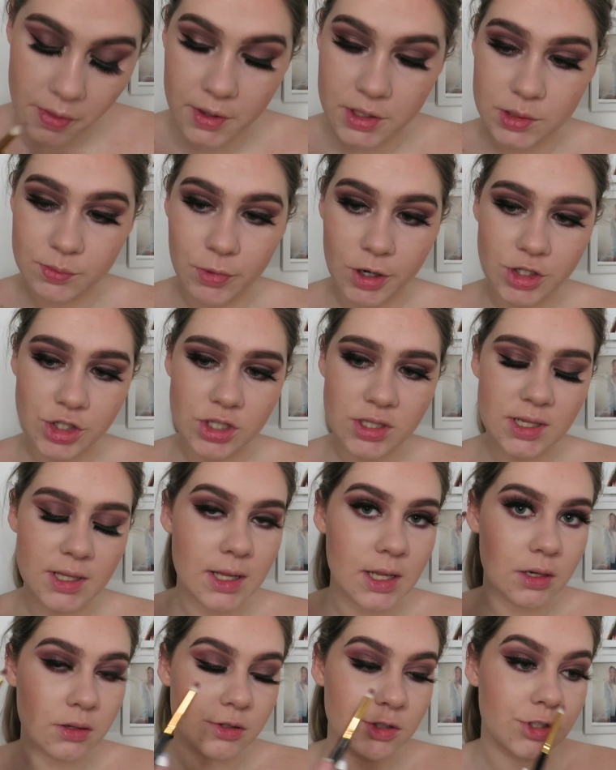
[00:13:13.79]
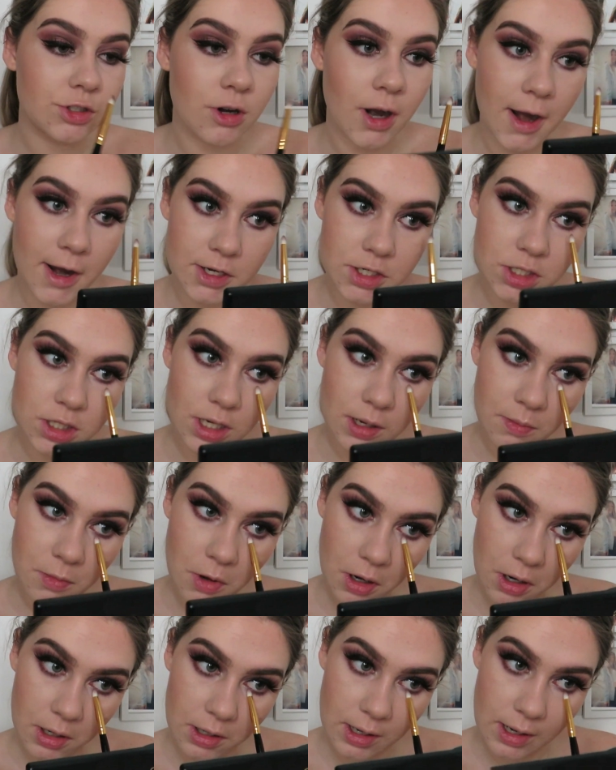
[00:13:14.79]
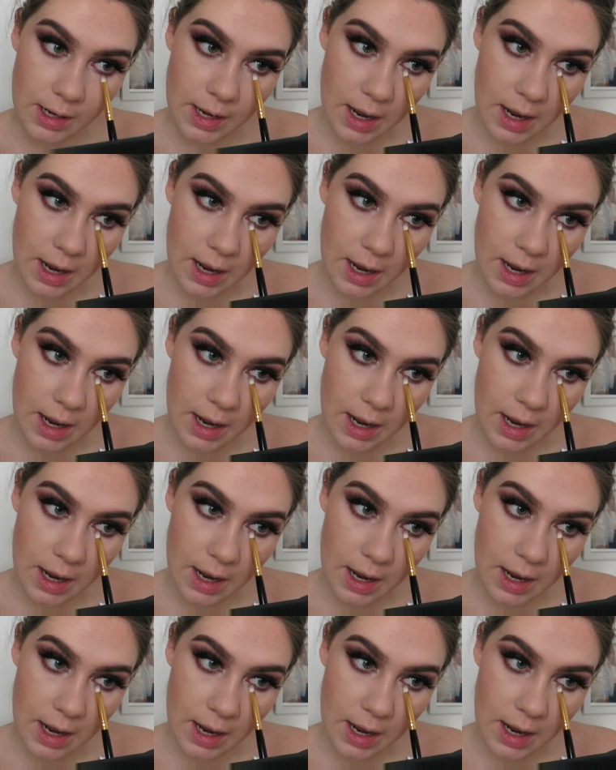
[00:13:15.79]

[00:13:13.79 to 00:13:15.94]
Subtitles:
This brush is a little scratchy, I'm not gonna